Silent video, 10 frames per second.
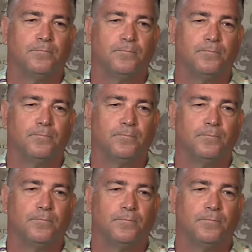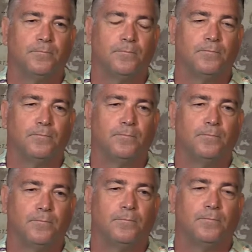
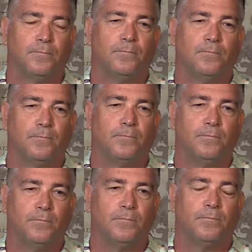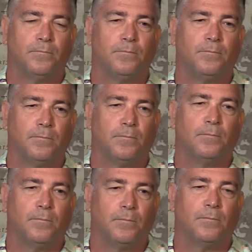
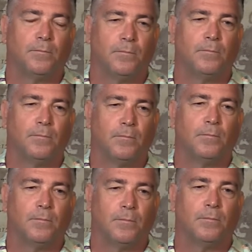The person shown says nothing.